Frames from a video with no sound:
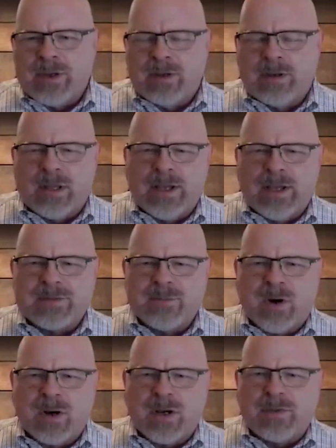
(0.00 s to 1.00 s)
helping
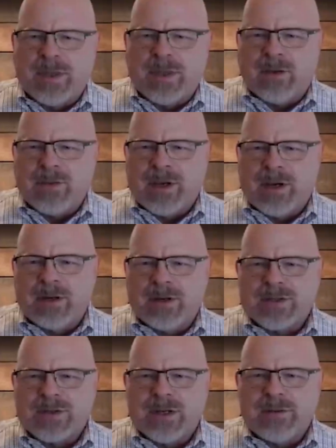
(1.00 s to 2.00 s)
clients market the
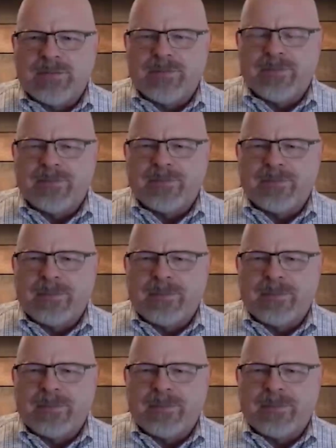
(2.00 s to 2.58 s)
healthcare industry.